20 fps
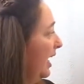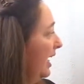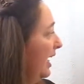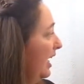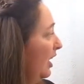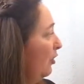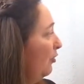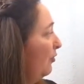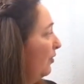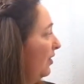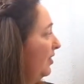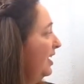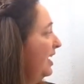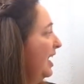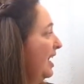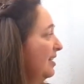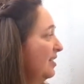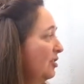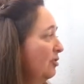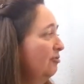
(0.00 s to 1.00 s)
If the
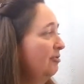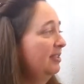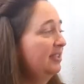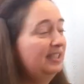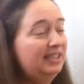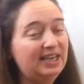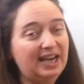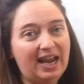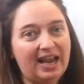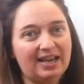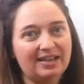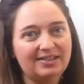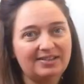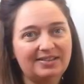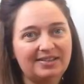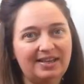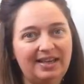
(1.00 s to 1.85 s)
answer is yes,